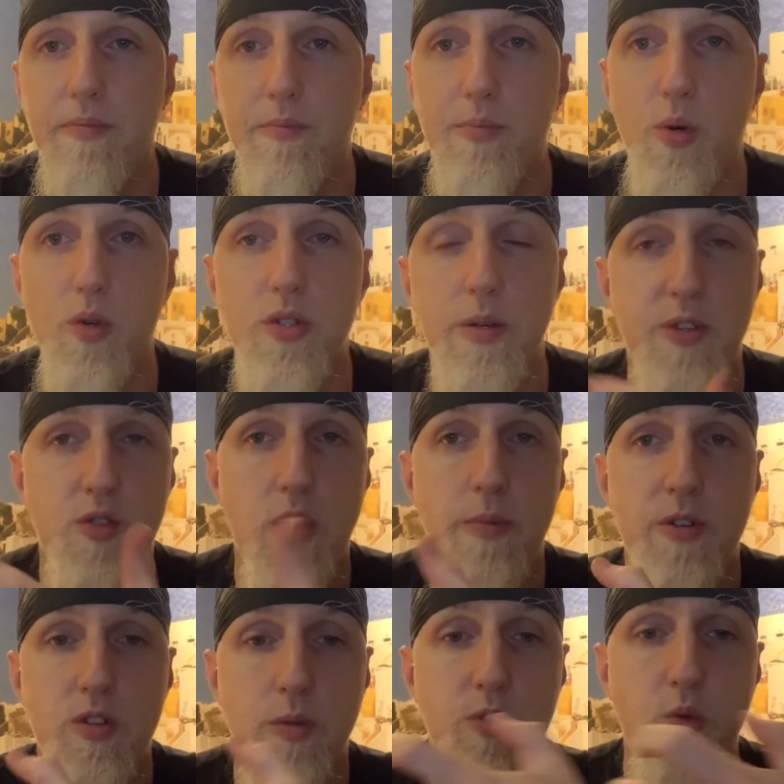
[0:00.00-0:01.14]
Pull some
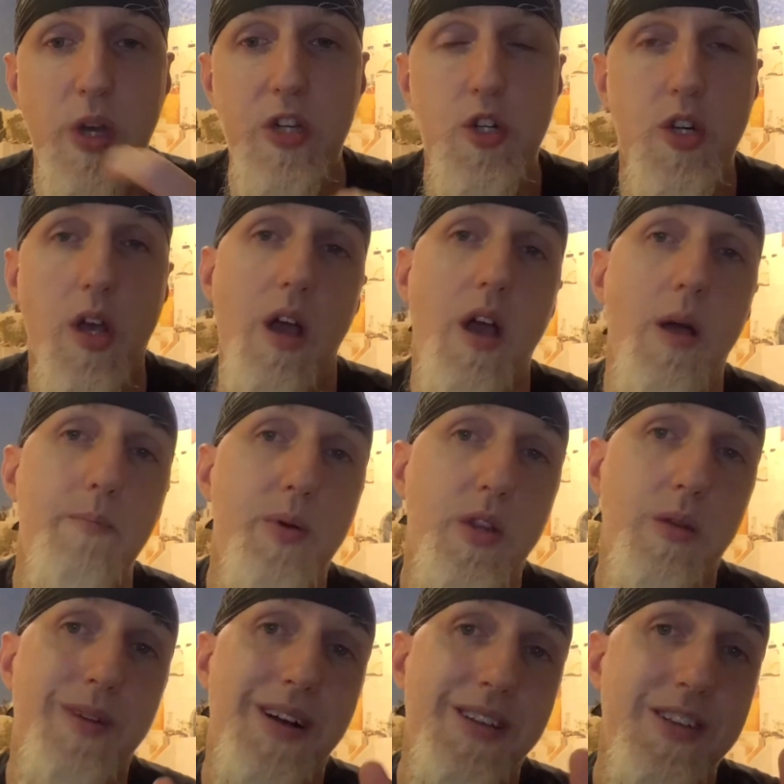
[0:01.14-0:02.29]
streamers from Twitch, put
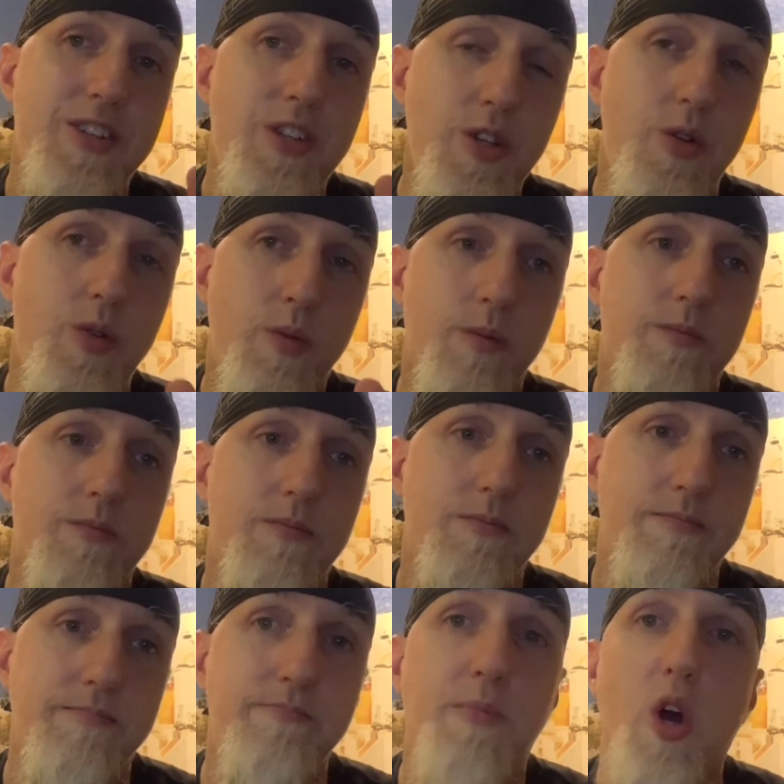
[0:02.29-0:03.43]
them on this new
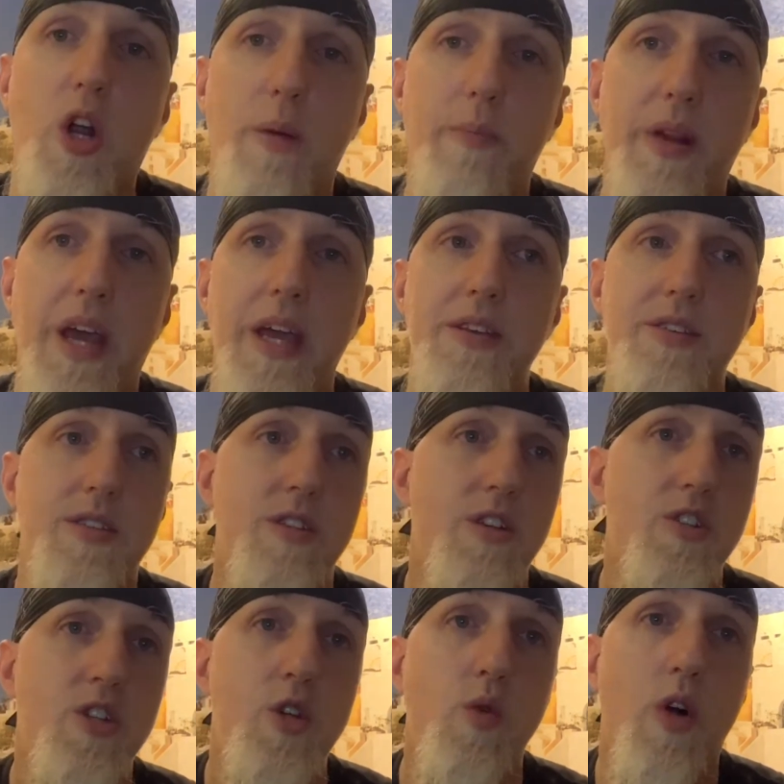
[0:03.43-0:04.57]
marketplace,
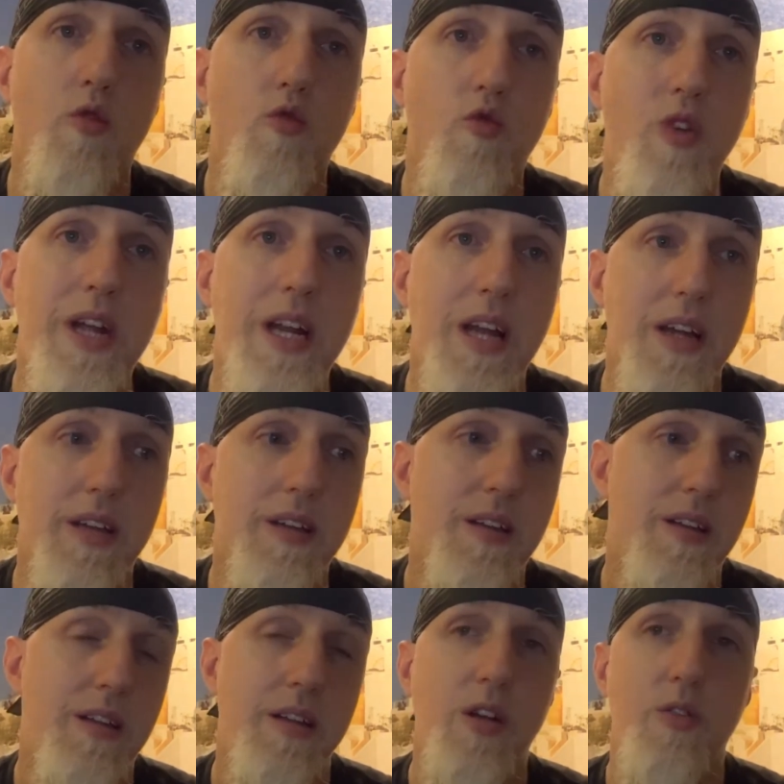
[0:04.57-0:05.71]
this new arena,
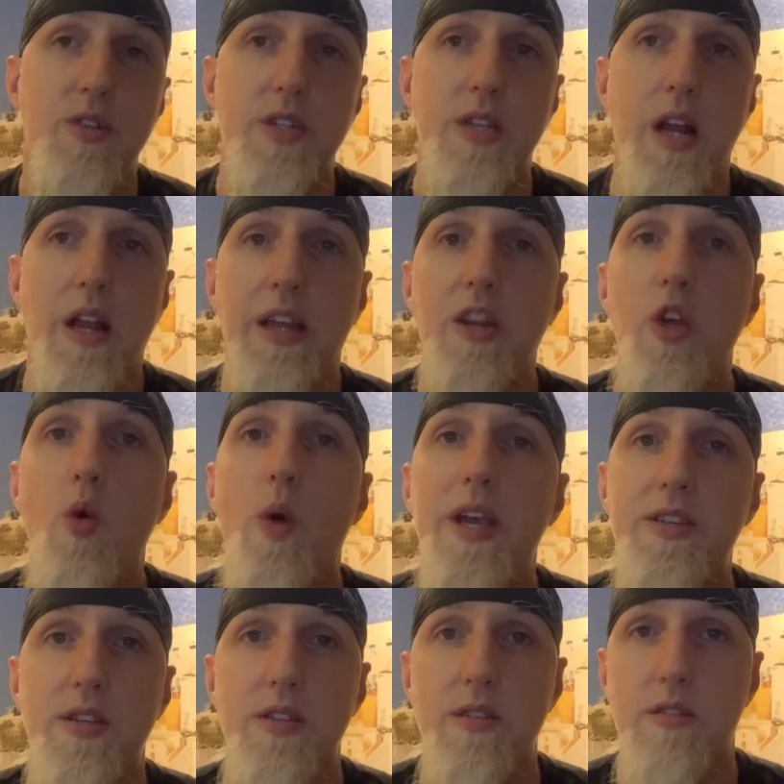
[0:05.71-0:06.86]
you know, just kind of like the
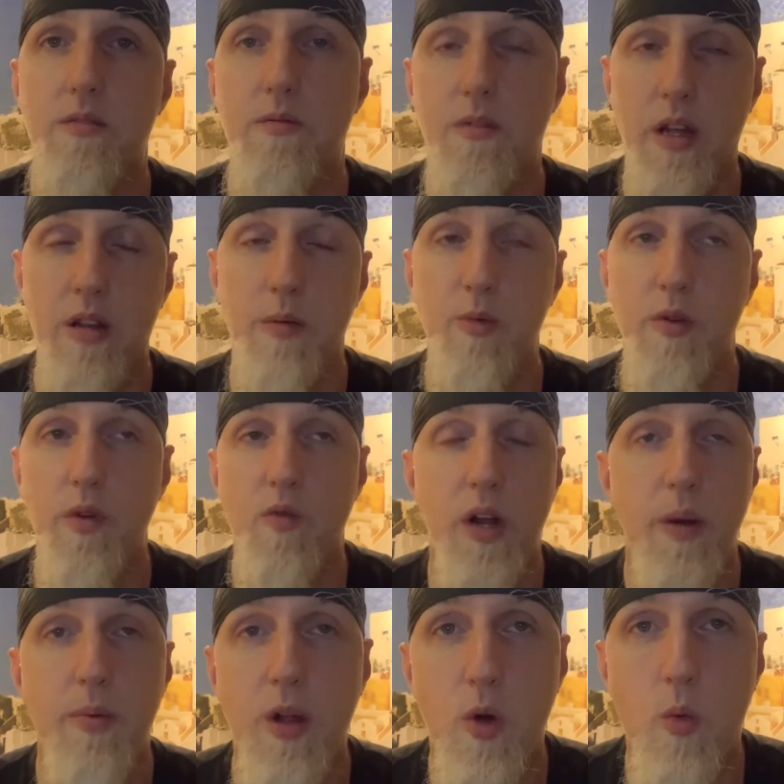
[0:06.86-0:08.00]
Oasis and the movie
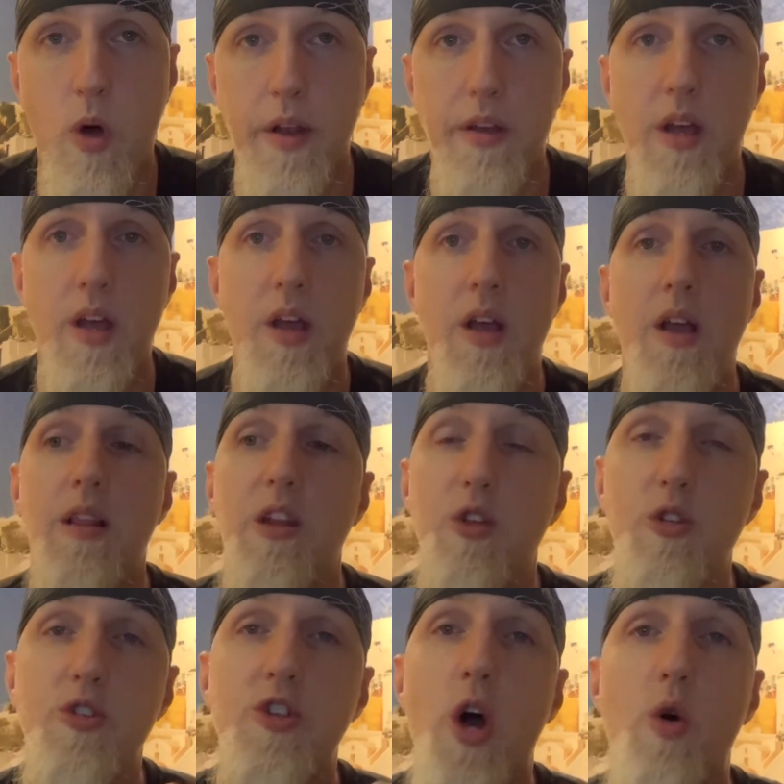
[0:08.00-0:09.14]
Ready Player One
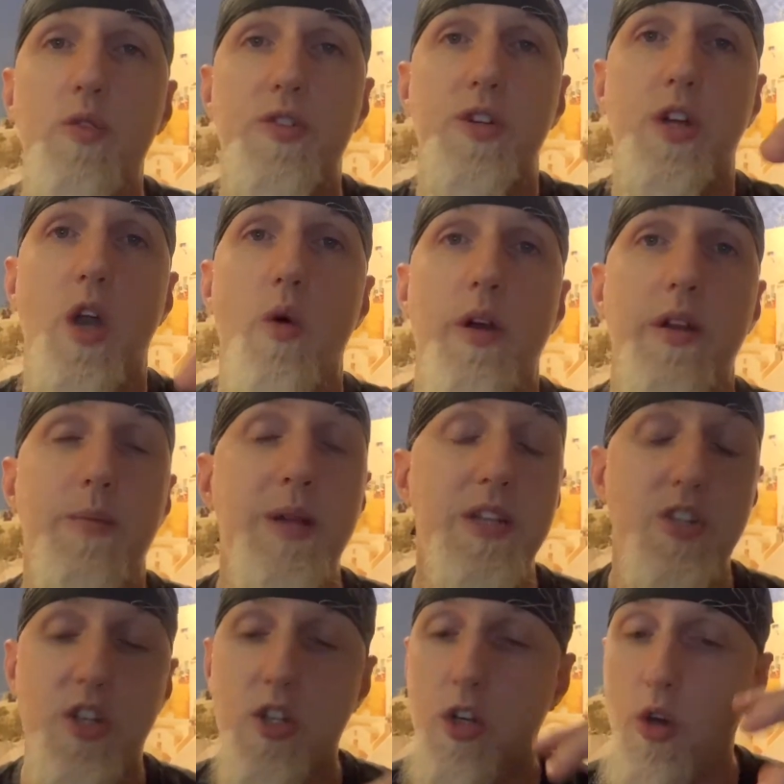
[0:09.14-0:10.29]
little zones to go in. I mean,
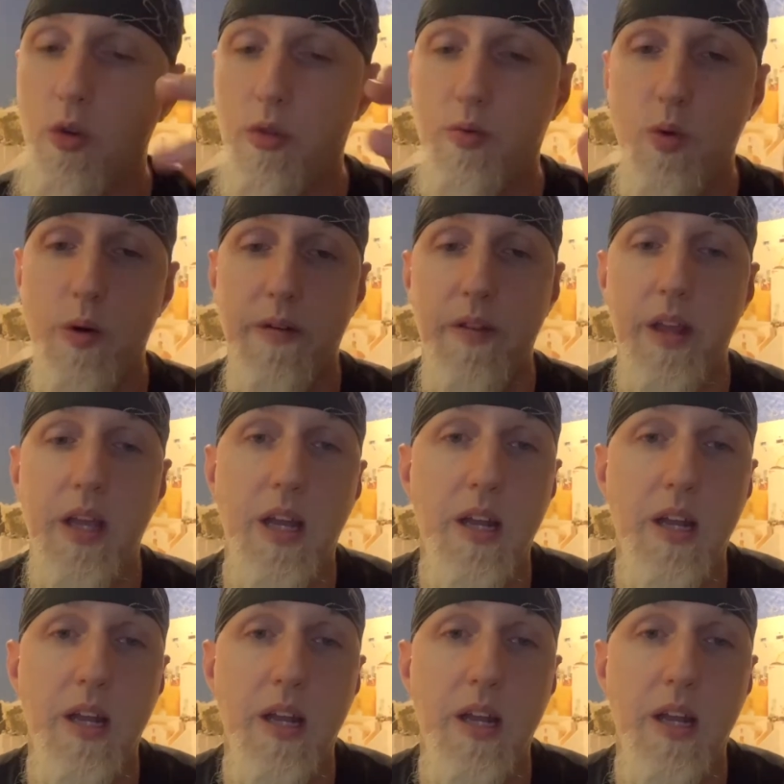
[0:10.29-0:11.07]
just to go through everything.